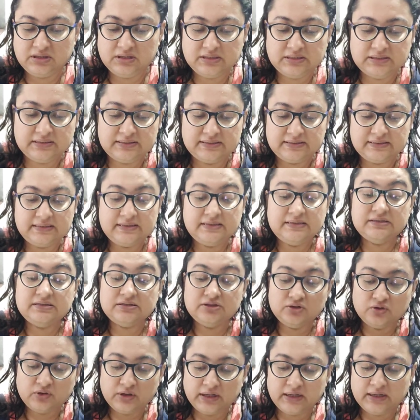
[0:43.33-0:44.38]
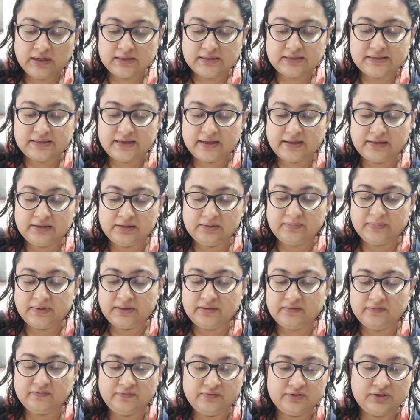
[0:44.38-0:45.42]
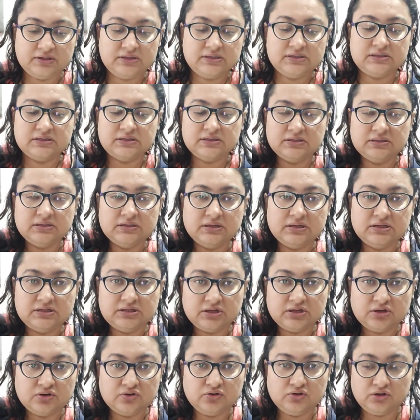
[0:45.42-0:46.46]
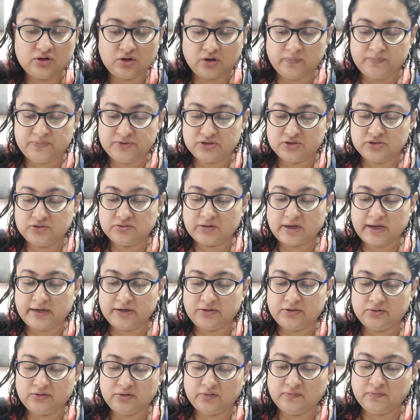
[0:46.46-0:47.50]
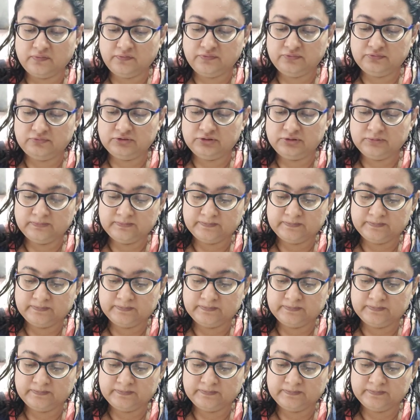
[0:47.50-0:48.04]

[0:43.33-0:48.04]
since knowing its health benefits, it's a good option to add to your food.